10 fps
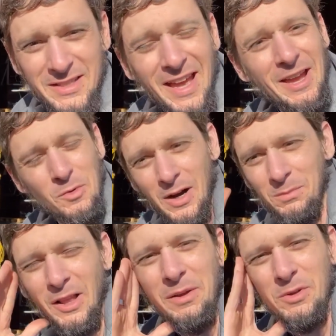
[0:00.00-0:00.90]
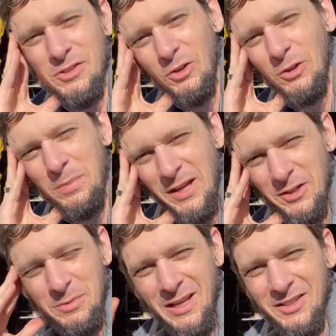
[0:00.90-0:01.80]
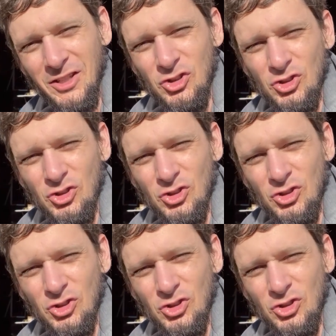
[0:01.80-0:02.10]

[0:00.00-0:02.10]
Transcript: a day where I'm playing with solar panels because it's